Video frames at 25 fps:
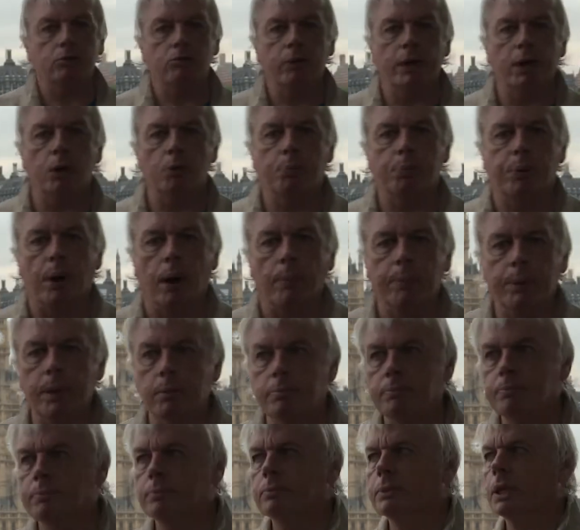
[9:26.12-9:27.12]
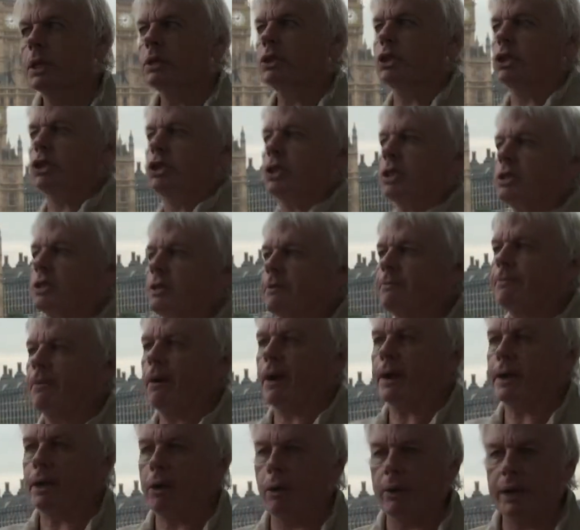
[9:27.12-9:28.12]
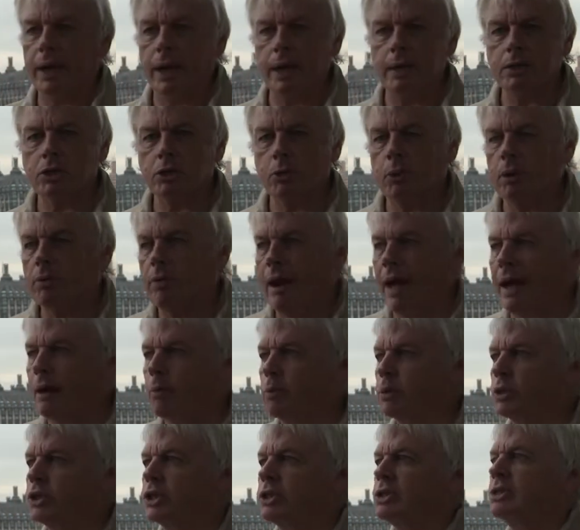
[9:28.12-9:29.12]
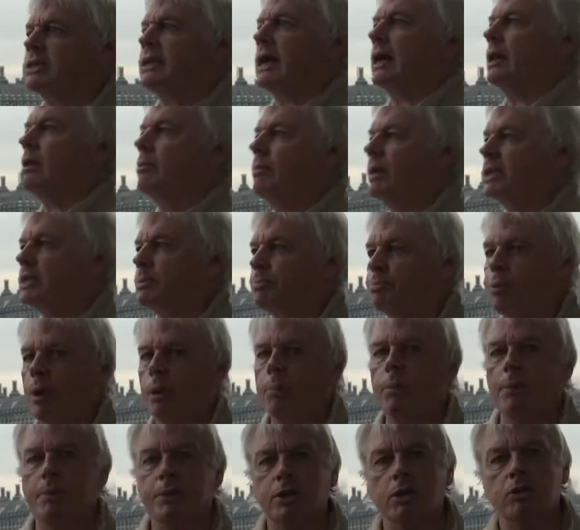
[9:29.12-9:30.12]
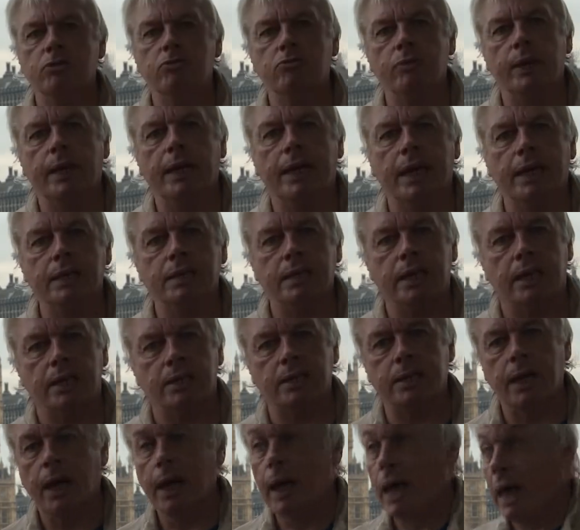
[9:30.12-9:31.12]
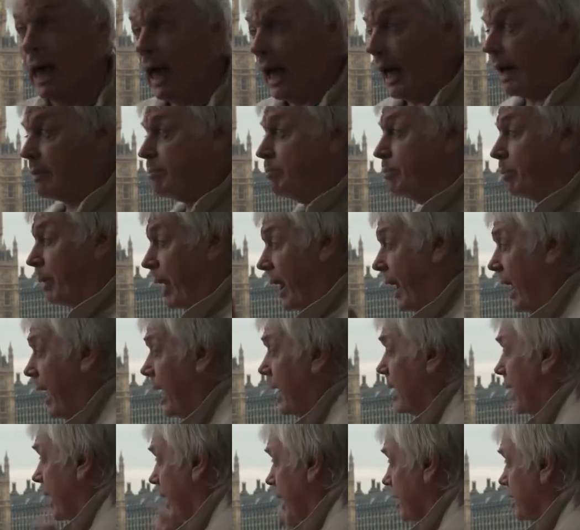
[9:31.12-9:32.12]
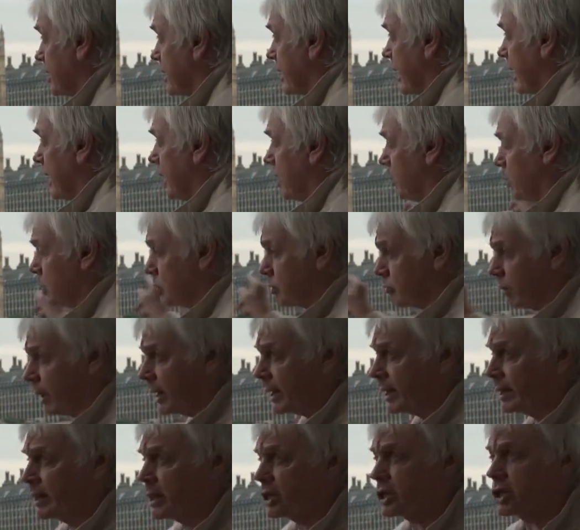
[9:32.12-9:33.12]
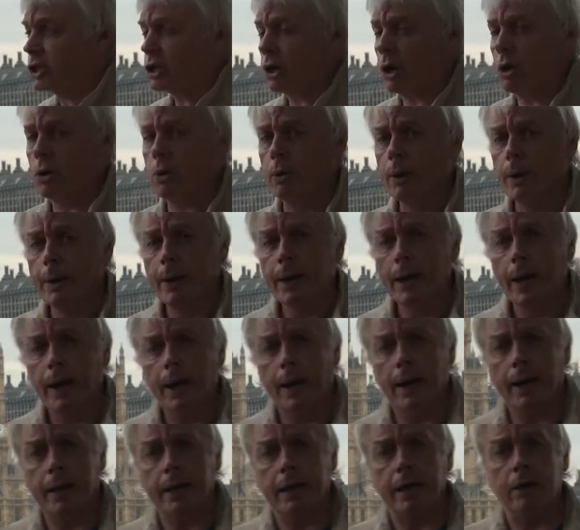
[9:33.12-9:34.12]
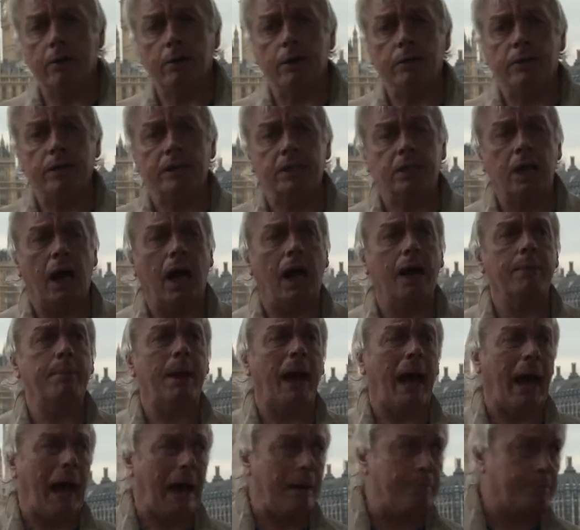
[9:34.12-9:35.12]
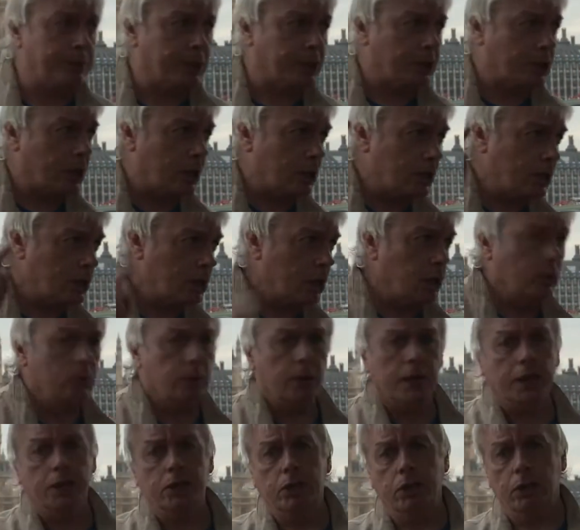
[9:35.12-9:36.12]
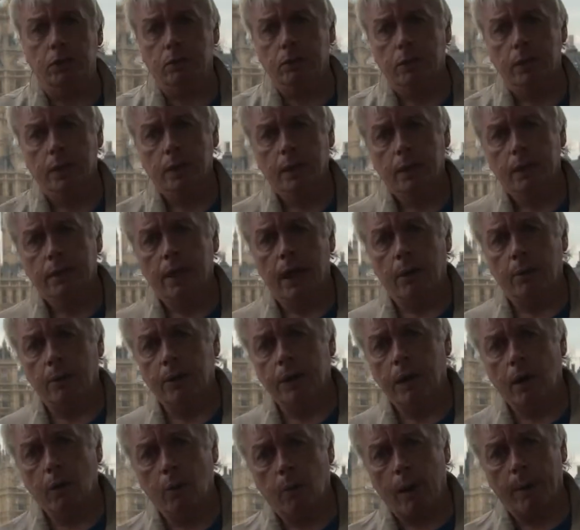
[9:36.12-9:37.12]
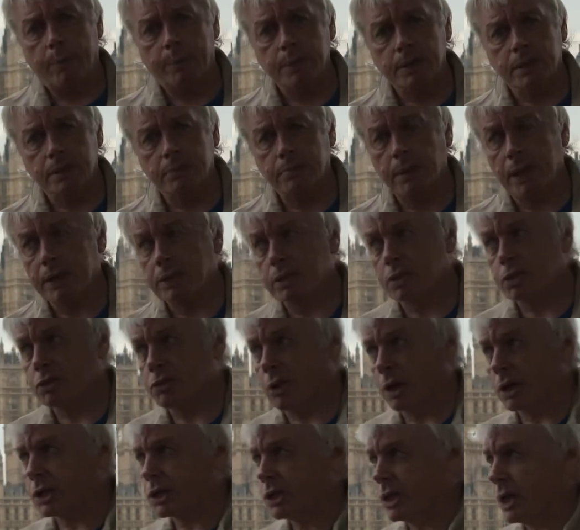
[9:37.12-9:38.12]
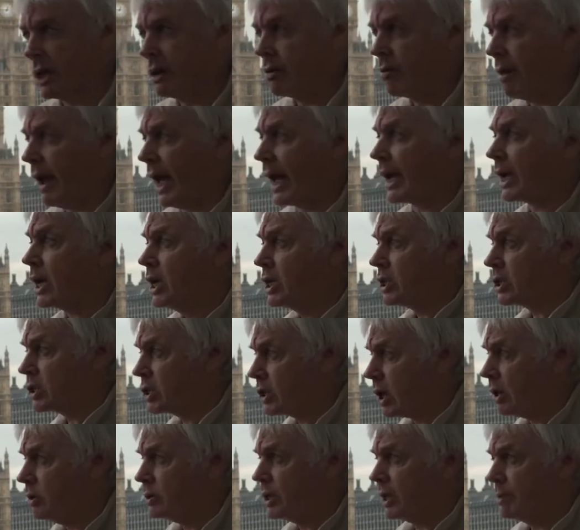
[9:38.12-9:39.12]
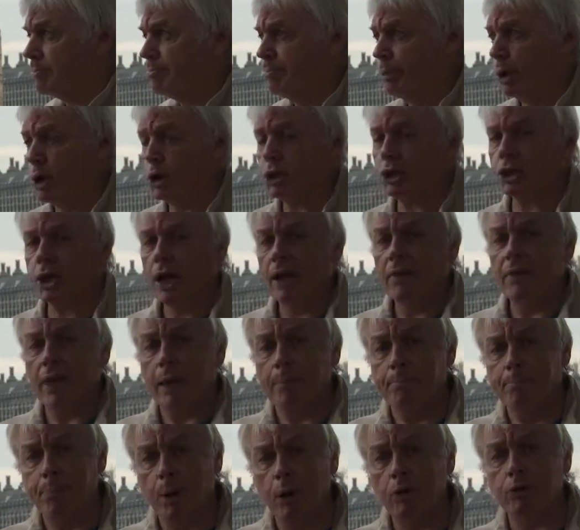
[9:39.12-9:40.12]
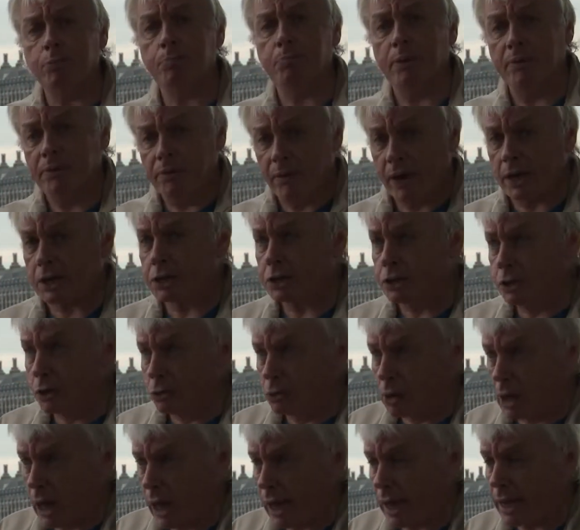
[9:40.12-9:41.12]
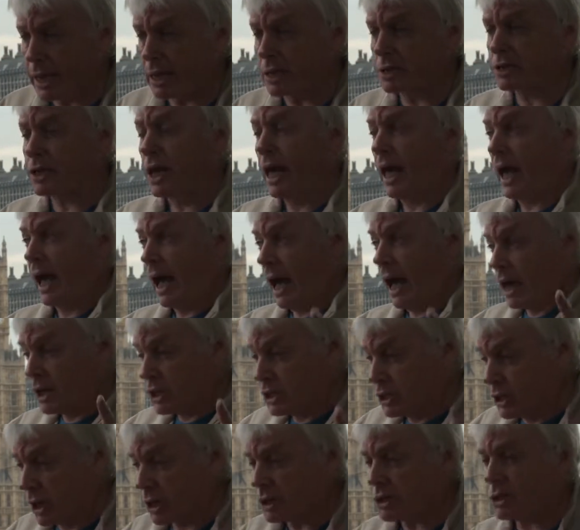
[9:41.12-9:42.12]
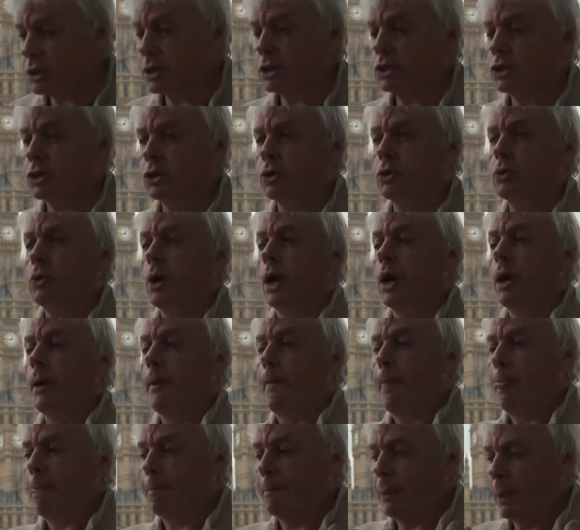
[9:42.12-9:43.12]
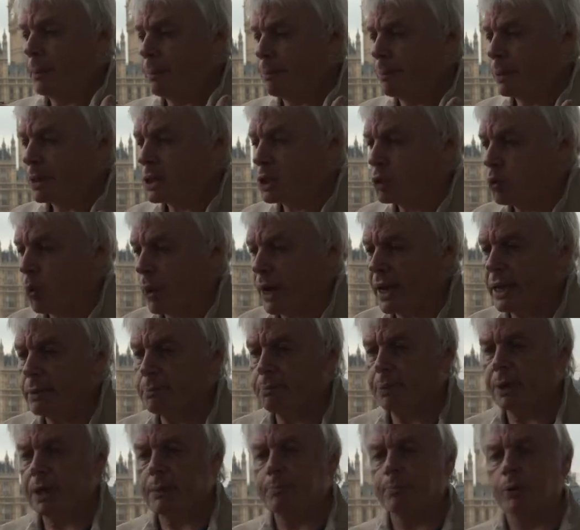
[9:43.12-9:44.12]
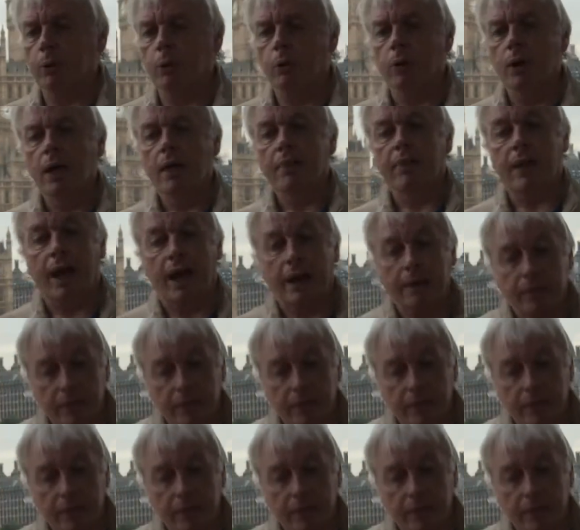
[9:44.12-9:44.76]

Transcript: a real problem to justify going into Iraq. We'll just tell them there's a problem that doesn't really exist. And Blair, like I say, who was running this show here at the time, absolutely knew there were no weapons of mass destruction in Iraq. So did Bush. They're both professional liars just to persuade people that